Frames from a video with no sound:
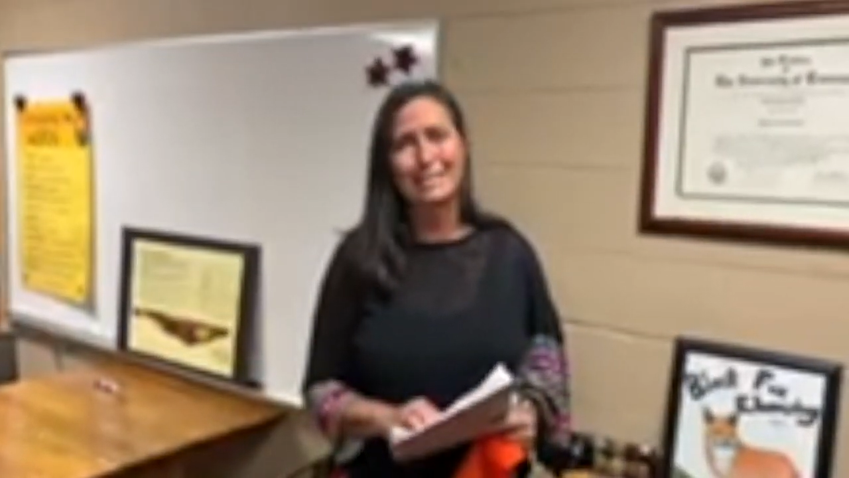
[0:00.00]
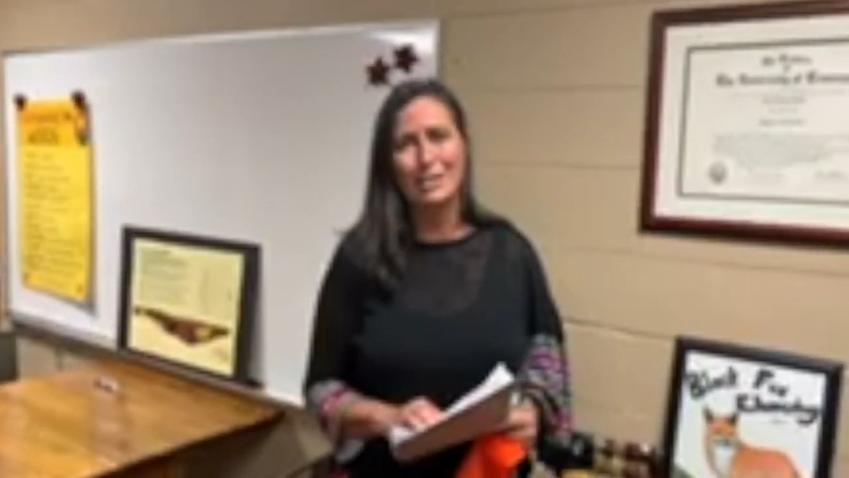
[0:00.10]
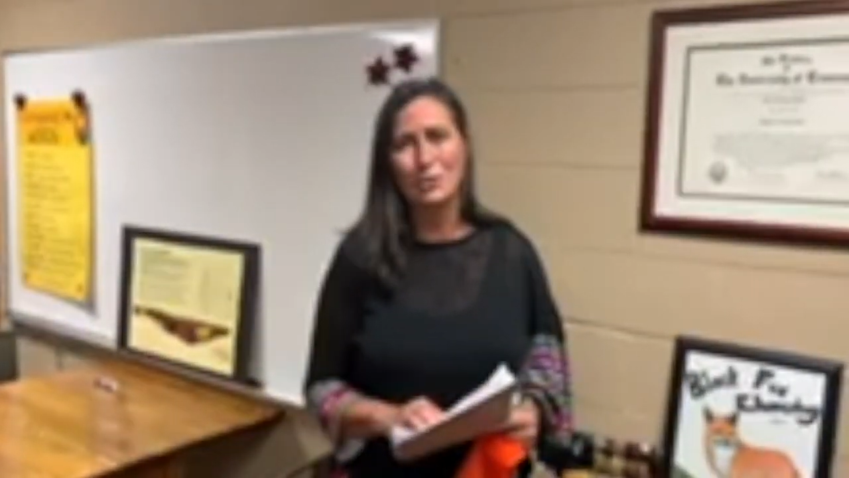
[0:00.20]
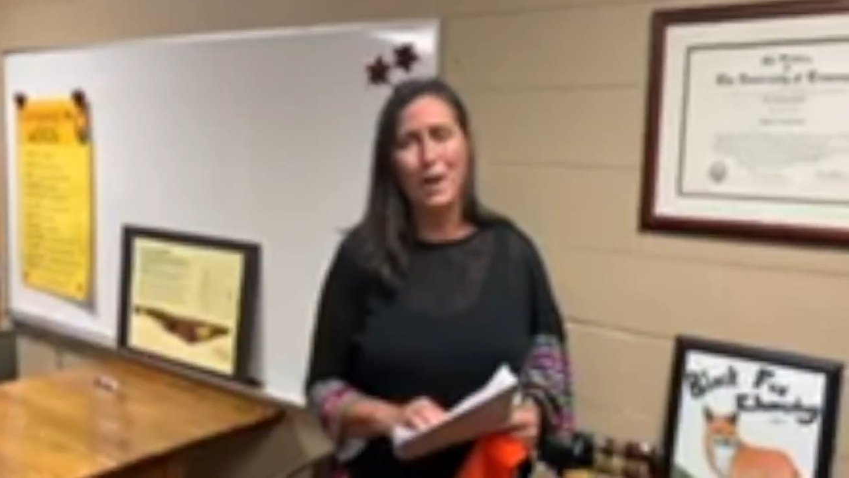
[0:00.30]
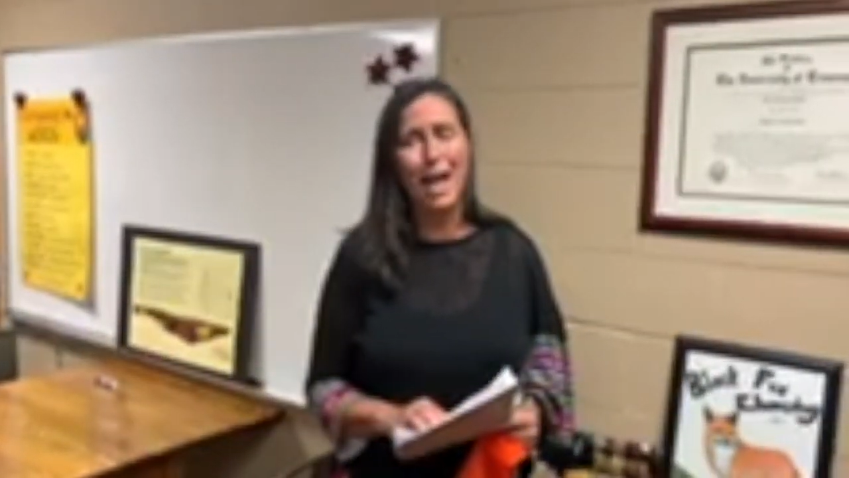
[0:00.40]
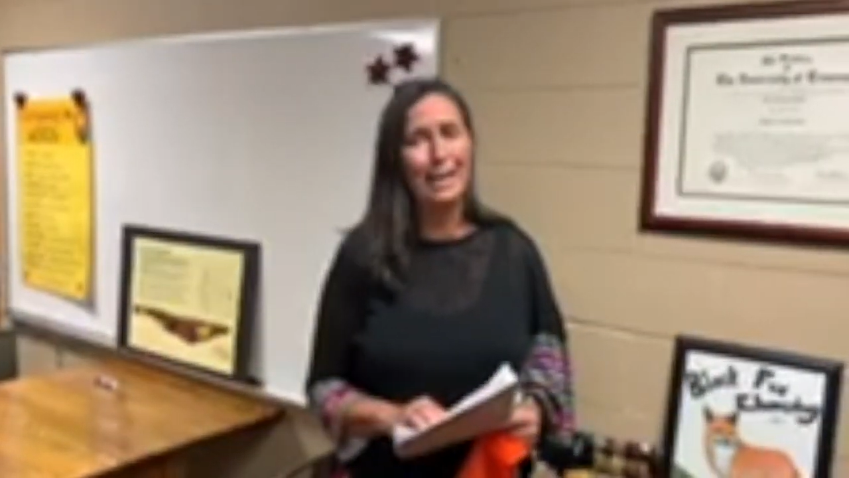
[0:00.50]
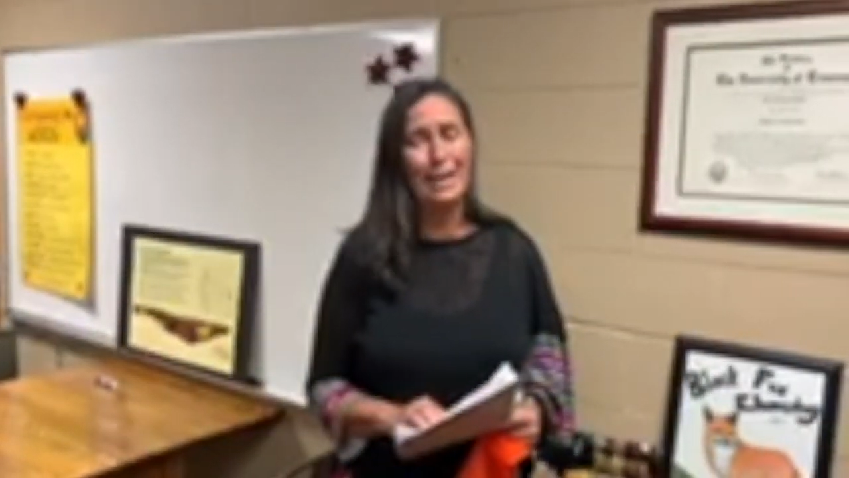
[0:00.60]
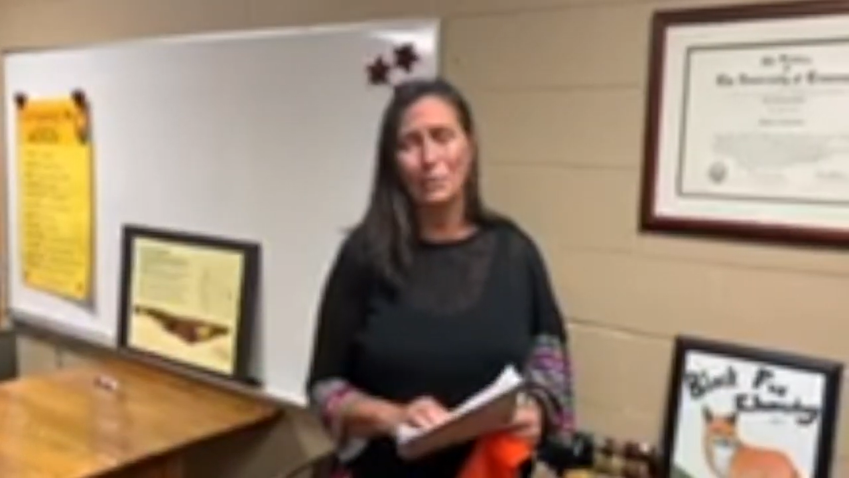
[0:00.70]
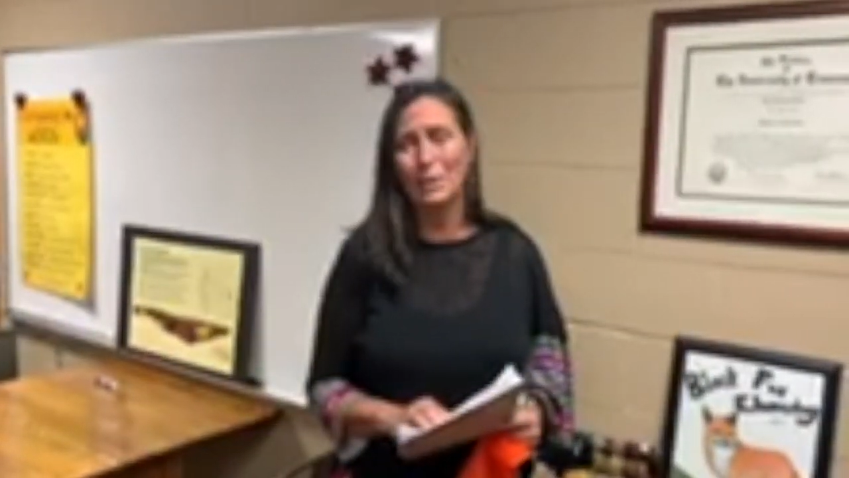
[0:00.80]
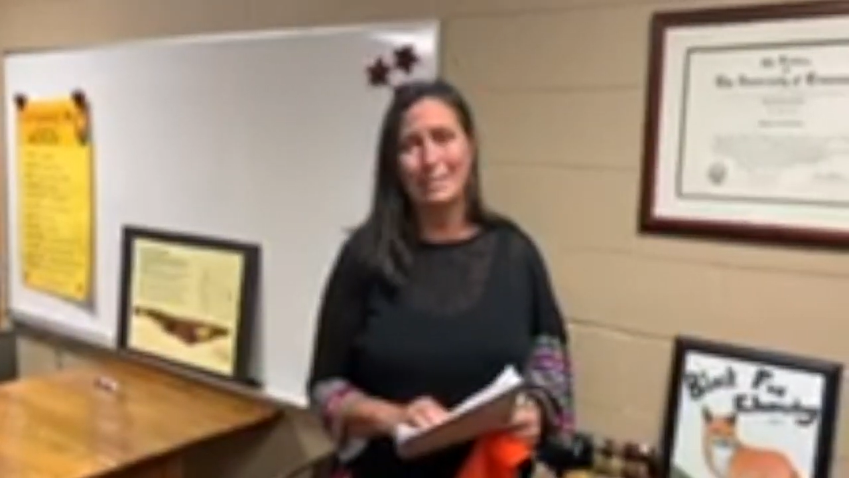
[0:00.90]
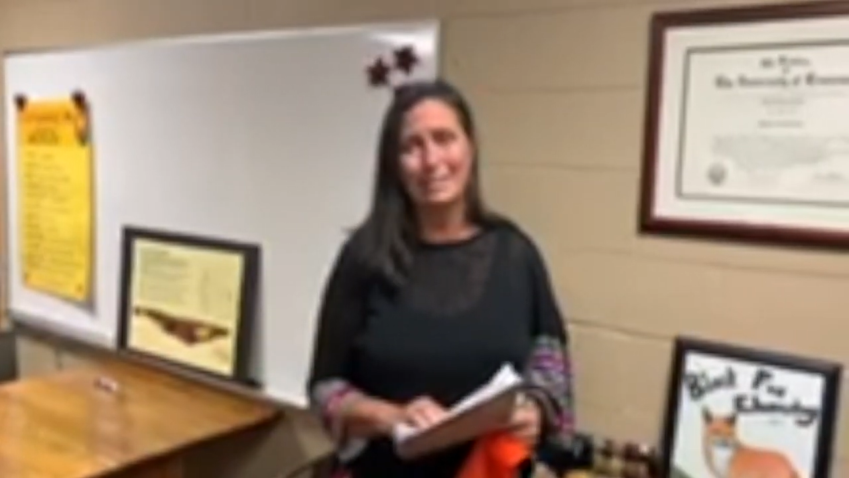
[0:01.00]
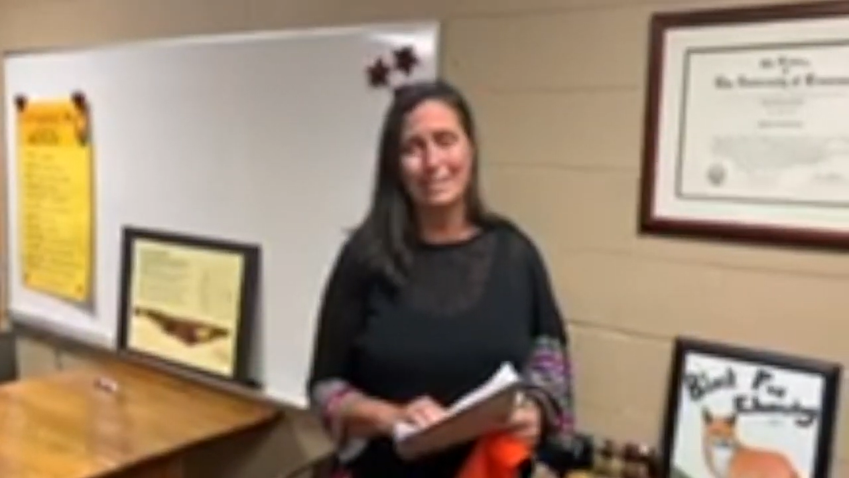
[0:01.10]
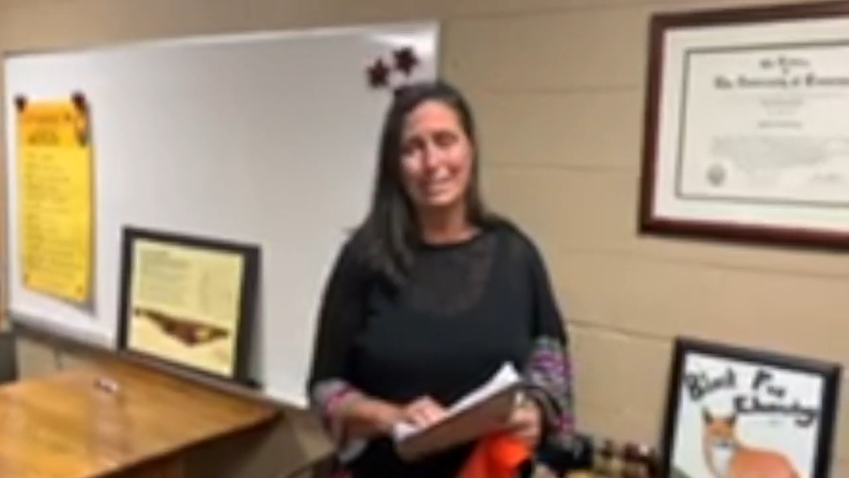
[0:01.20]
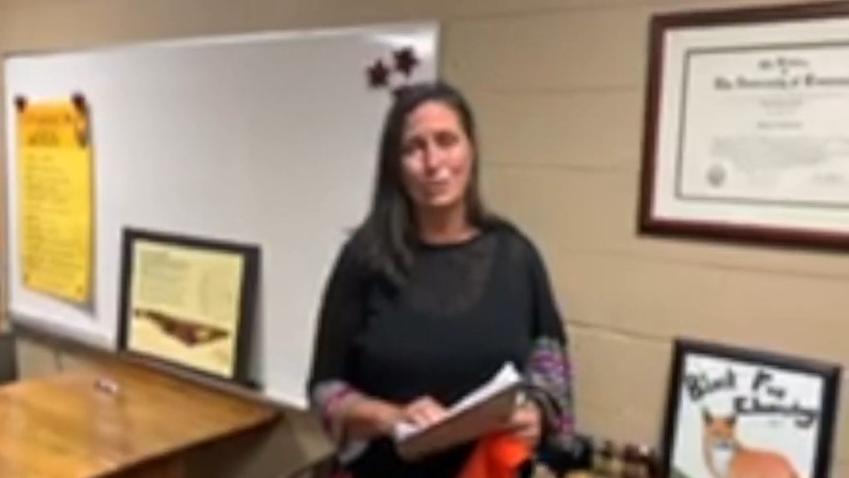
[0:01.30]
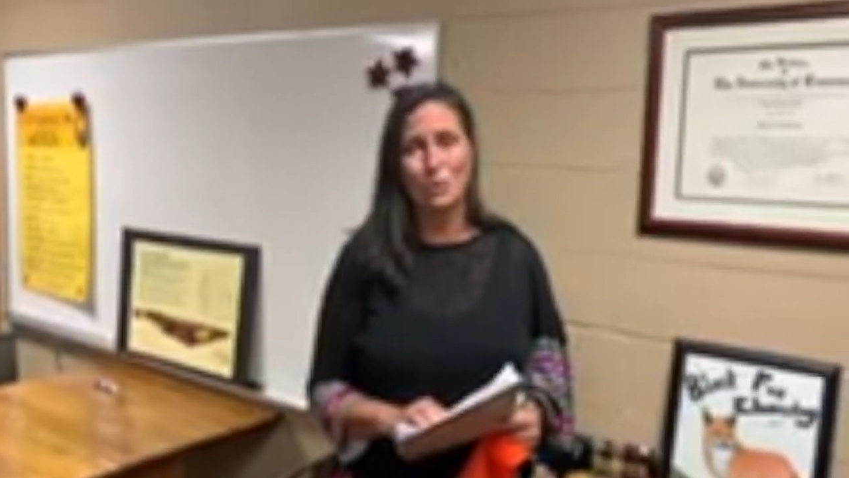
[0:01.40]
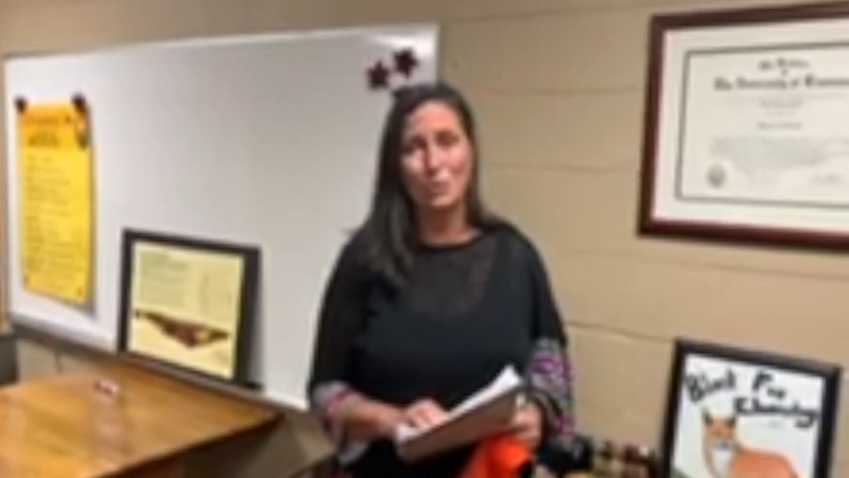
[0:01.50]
see you. I can't wait to see you.